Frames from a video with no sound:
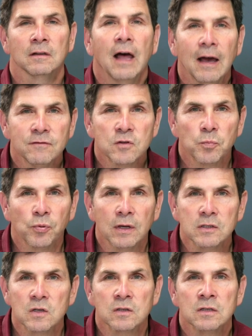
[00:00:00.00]
Lives are
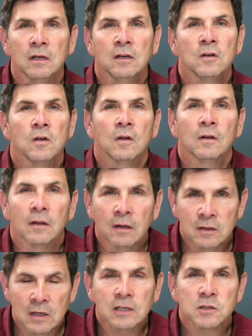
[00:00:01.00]
precious.
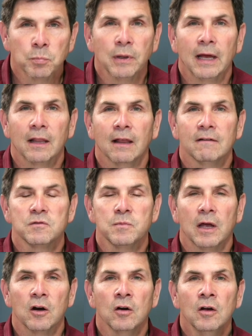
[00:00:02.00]
Yes, black lives
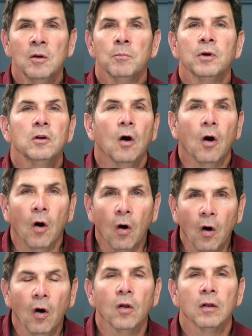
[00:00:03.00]
matter, but
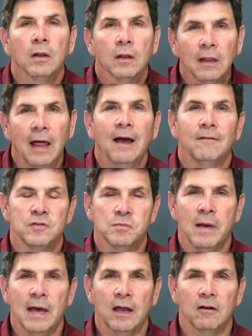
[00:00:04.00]
all lives
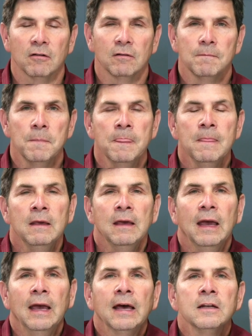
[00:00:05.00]
matter.
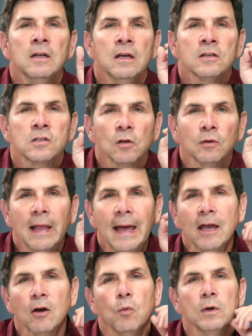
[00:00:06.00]
And so
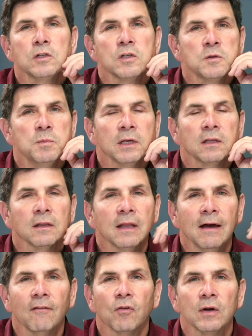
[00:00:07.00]
language is being
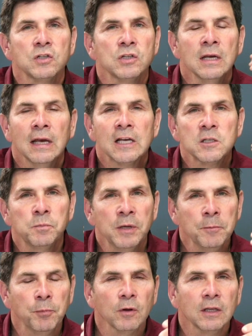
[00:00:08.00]
leveraged as
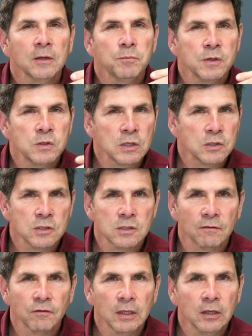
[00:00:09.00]
people in
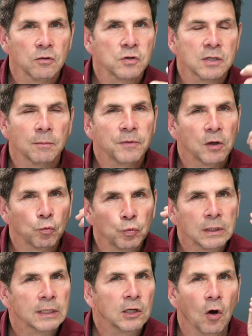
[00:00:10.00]
positions of leadership that
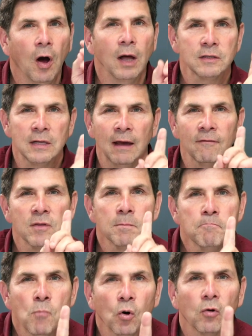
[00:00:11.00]
really ought to have the
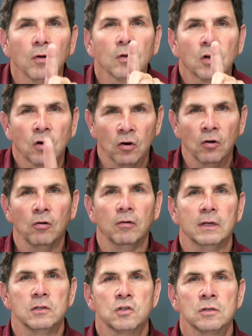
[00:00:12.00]
moral
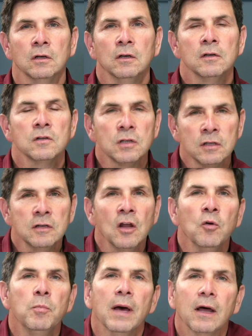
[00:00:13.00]
courage to
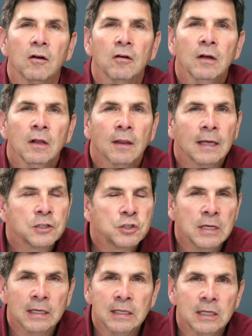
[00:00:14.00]
know better, like
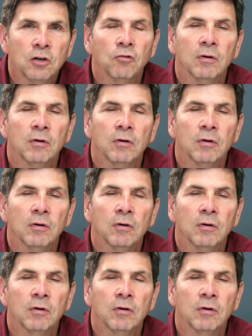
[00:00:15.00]
J.D.